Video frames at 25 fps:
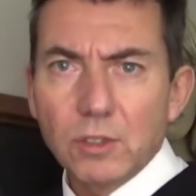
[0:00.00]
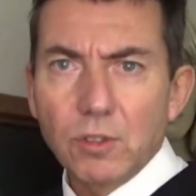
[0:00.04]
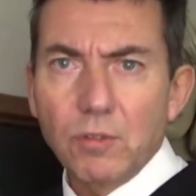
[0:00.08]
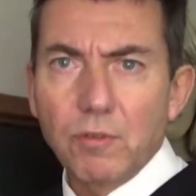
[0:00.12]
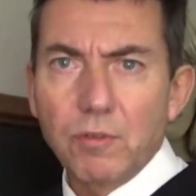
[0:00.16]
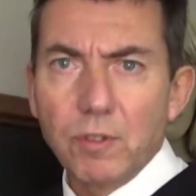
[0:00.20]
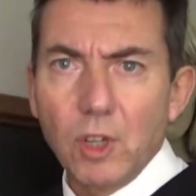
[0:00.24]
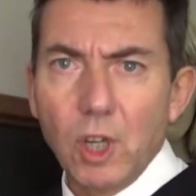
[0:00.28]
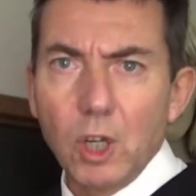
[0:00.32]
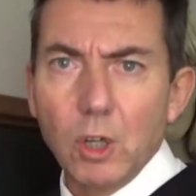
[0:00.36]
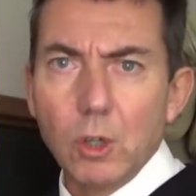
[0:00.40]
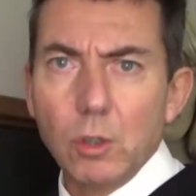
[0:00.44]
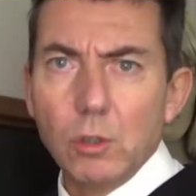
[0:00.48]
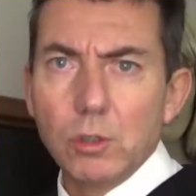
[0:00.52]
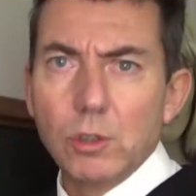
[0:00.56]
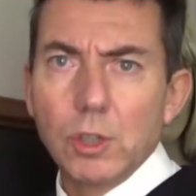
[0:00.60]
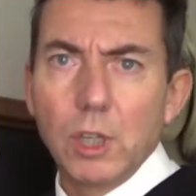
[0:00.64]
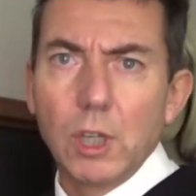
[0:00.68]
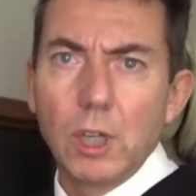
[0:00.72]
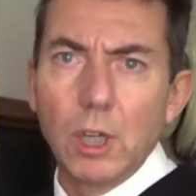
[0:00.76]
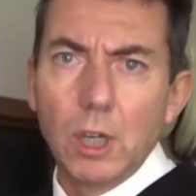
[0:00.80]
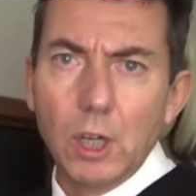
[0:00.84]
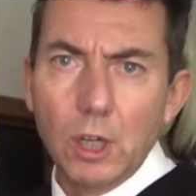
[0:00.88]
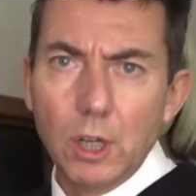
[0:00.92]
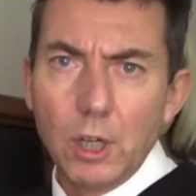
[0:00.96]

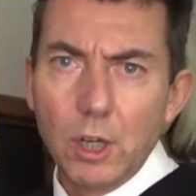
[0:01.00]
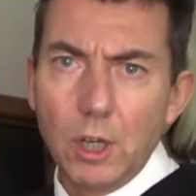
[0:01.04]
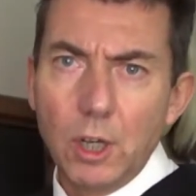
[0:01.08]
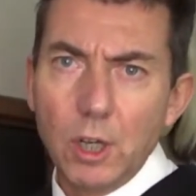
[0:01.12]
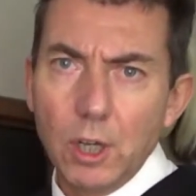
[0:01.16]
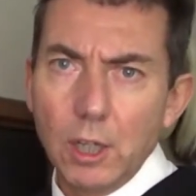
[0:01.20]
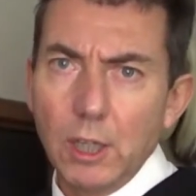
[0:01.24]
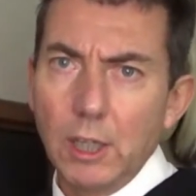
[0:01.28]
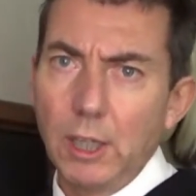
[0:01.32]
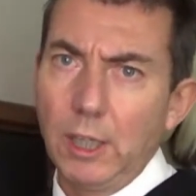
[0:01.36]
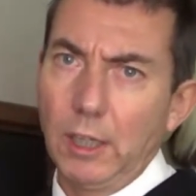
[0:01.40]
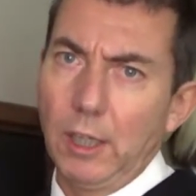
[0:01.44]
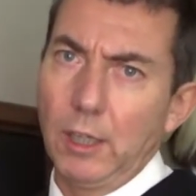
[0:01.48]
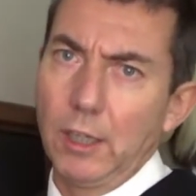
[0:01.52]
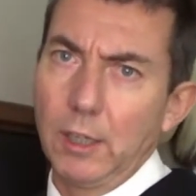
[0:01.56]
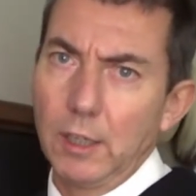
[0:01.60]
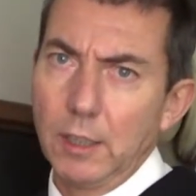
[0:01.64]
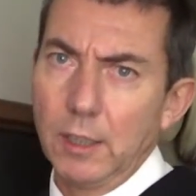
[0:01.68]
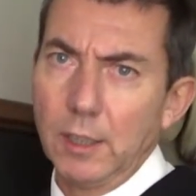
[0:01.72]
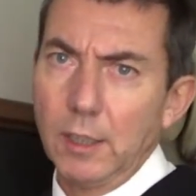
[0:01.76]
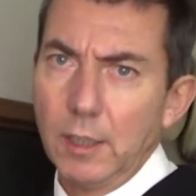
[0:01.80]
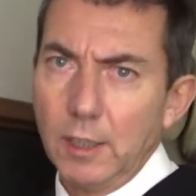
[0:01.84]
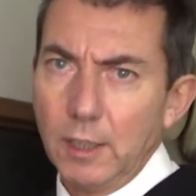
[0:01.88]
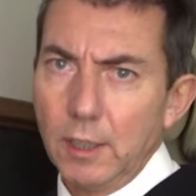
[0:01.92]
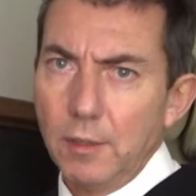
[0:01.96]
flows early.
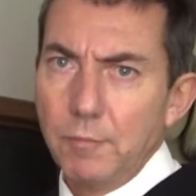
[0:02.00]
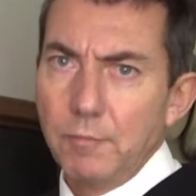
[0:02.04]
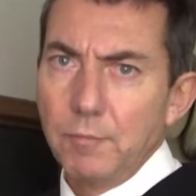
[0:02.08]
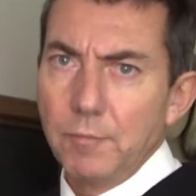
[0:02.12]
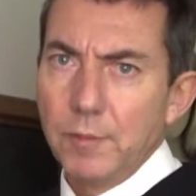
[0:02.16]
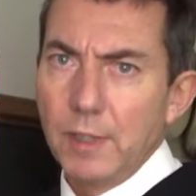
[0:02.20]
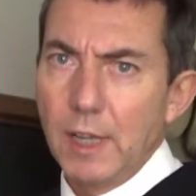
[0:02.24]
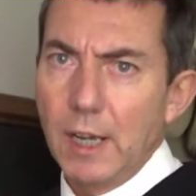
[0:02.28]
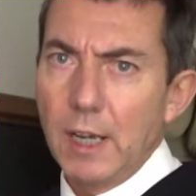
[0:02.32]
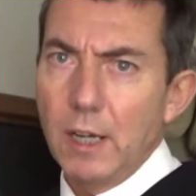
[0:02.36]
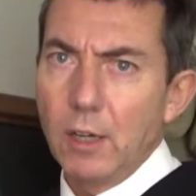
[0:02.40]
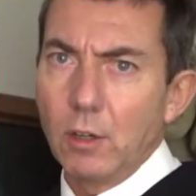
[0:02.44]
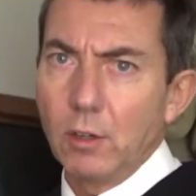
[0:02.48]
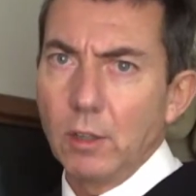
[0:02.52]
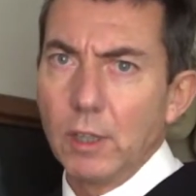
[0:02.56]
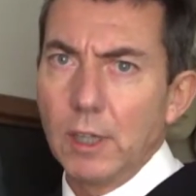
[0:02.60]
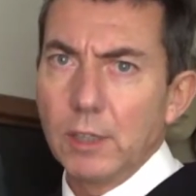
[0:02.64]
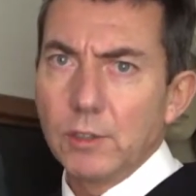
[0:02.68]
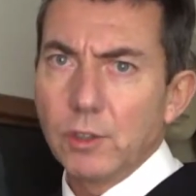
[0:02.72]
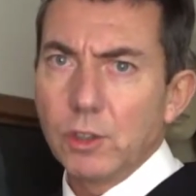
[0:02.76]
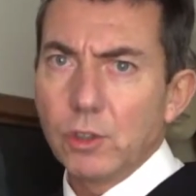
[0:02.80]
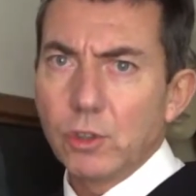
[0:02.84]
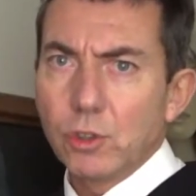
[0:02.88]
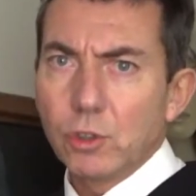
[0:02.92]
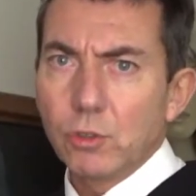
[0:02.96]
Now,
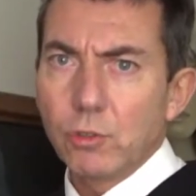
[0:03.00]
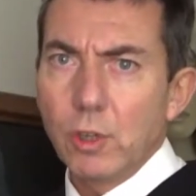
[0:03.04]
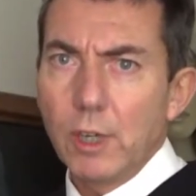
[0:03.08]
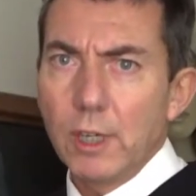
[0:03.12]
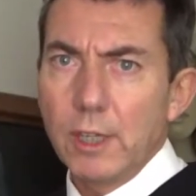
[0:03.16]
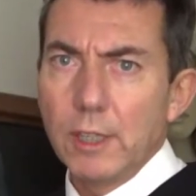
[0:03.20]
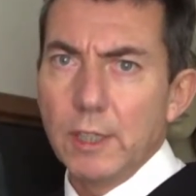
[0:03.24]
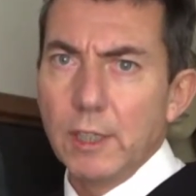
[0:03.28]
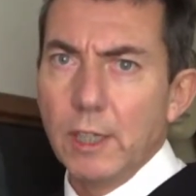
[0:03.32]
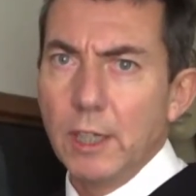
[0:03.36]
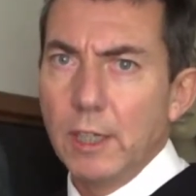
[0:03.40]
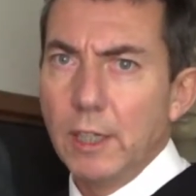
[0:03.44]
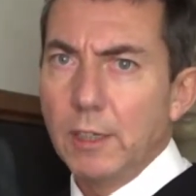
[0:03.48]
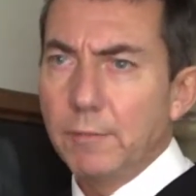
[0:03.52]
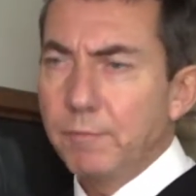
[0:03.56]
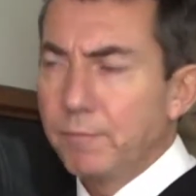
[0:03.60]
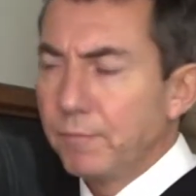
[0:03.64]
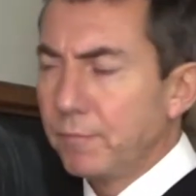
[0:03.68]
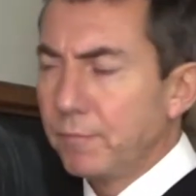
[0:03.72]
as a trader,